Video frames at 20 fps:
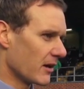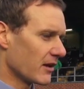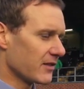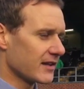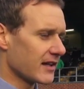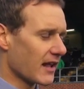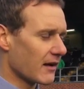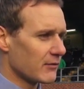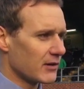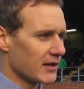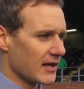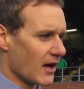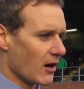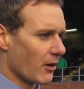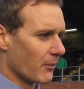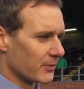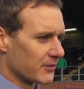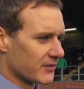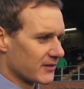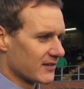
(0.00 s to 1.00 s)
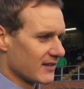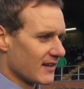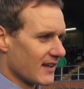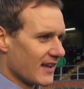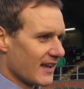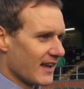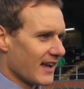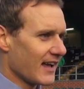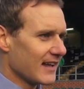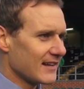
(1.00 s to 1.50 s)
I think that really helps.
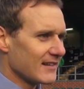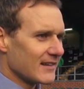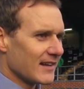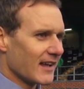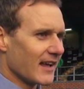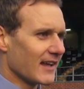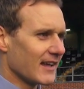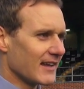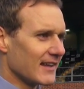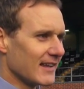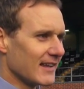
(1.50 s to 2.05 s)
And